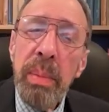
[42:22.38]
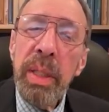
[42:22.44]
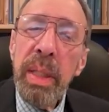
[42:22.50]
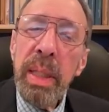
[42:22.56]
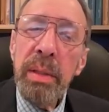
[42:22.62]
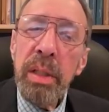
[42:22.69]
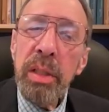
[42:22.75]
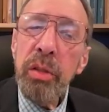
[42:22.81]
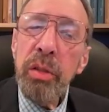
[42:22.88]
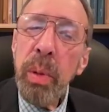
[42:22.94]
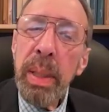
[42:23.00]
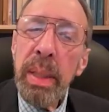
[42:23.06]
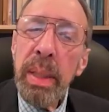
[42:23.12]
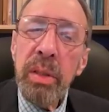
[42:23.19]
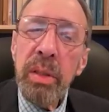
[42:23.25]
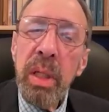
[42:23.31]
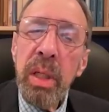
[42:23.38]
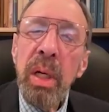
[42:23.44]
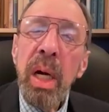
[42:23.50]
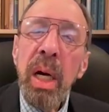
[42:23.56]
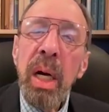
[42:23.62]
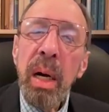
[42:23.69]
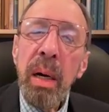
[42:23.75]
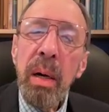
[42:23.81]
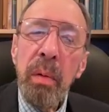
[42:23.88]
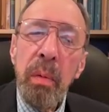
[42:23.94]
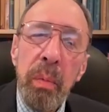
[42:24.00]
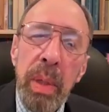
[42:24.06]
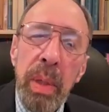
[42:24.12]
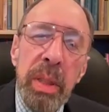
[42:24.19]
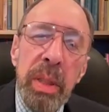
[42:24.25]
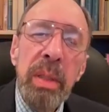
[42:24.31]
women in their 20s,
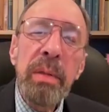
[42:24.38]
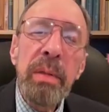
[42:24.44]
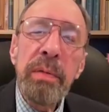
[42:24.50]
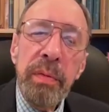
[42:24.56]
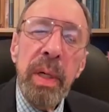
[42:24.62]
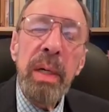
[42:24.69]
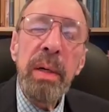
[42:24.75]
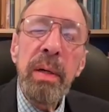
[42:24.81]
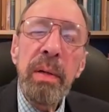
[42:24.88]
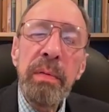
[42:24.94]
women of